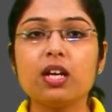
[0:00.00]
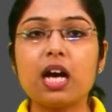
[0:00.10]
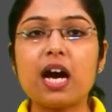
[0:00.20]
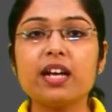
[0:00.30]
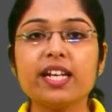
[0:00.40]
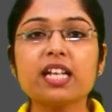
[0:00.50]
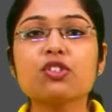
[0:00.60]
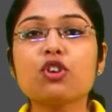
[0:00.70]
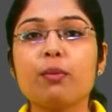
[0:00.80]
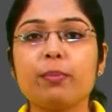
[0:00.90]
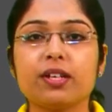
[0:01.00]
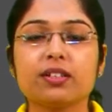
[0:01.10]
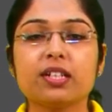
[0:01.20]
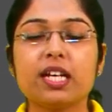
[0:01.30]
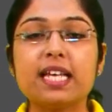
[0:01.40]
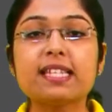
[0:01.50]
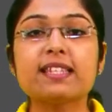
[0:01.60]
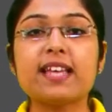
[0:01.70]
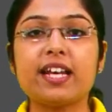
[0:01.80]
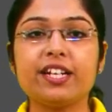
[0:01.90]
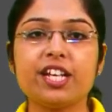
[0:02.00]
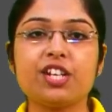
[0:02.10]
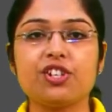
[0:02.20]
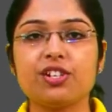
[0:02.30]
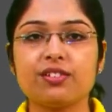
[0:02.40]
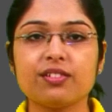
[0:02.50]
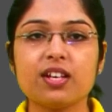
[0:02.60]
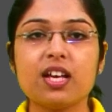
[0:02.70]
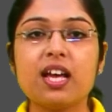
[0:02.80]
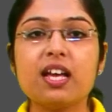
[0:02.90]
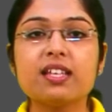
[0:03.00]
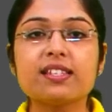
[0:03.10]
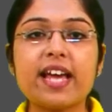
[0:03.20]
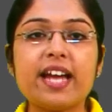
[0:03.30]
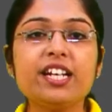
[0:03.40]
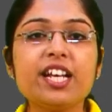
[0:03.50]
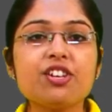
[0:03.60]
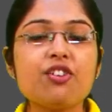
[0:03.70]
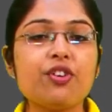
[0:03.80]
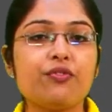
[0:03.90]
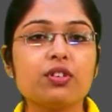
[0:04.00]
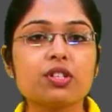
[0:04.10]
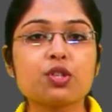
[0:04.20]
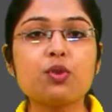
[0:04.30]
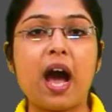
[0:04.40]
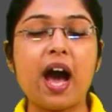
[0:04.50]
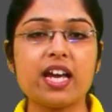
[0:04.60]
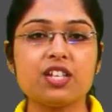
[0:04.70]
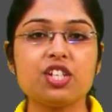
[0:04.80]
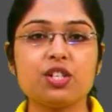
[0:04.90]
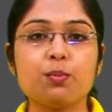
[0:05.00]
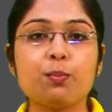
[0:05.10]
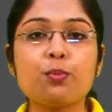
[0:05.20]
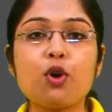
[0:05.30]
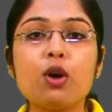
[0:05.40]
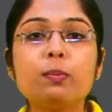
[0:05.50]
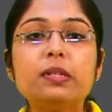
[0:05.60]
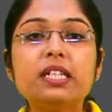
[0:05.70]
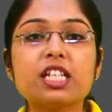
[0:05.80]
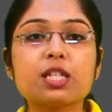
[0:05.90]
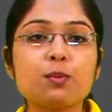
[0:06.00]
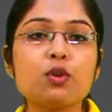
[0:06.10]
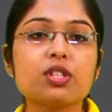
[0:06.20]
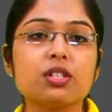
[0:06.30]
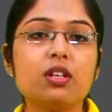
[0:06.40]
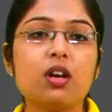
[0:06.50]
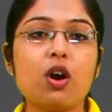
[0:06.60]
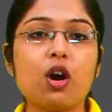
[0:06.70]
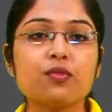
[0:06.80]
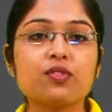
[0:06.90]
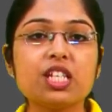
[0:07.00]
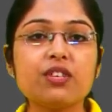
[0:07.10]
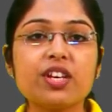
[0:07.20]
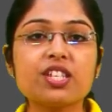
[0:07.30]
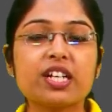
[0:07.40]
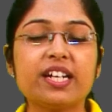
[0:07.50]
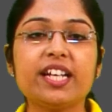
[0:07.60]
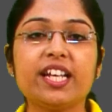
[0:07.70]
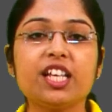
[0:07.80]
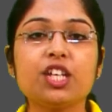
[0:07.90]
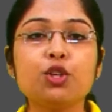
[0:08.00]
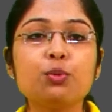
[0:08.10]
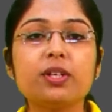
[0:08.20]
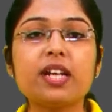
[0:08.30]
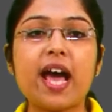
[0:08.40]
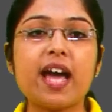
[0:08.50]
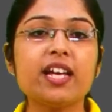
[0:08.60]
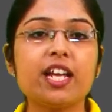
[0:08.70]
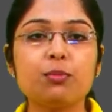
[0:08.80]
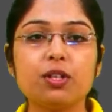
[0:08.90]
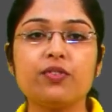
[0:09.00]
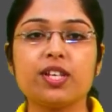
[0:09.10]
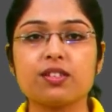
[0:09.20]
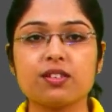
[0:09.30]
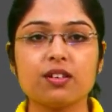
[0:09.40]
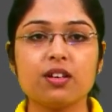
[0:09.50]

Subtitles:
Our next topic is sanitation. Sanitation refers to hygiene, proper disposal of sewage containing human and animal waste.